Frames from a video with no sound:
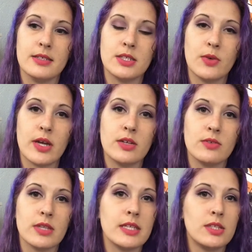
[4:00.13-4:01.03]
so I
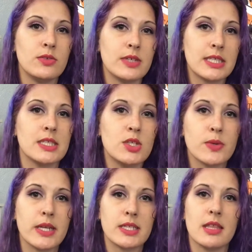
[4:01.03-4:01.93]
don't like to
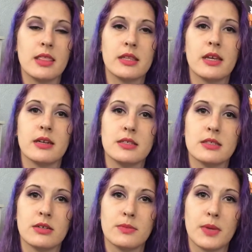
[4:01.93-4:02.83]
accentuate the
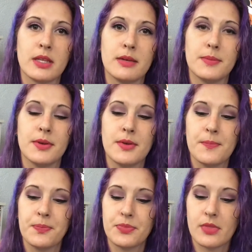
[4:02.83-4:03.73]
lines on my lip
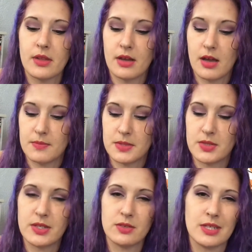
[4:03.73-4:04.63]
um,
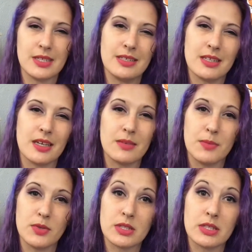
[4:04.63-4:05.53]
so I don't tend to like
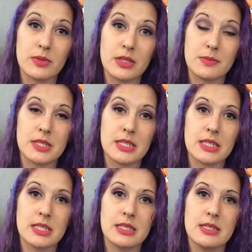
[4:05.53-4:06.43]
most liquid
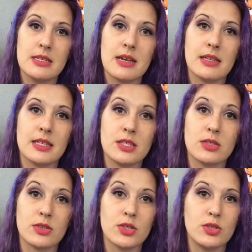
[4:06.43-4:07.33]
lipsticks unless
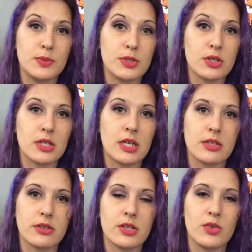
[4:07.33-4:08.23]
they're a super dark
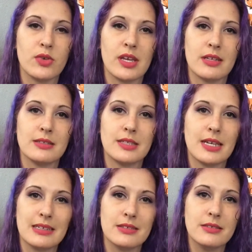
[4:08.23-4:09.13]
color and you can't
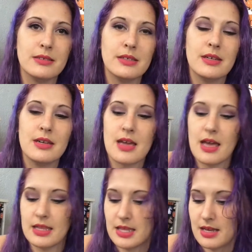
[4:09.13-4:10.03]
tell.
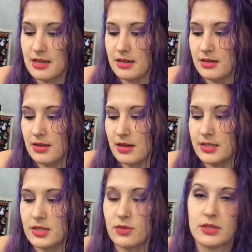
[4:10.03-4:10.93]
And then I
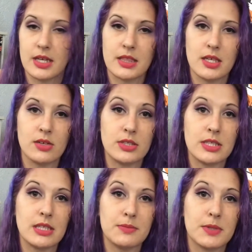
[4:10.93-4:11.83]
don't like the
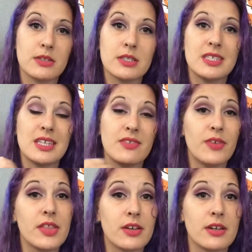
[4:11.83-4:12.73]
OCC lip tarts because they
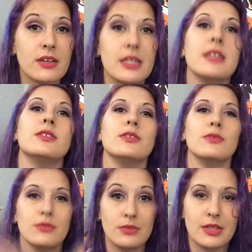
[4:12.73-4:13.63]
feather into
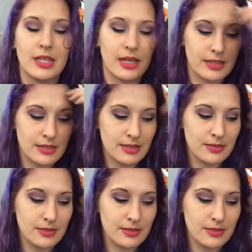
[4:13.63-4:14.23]
the lines.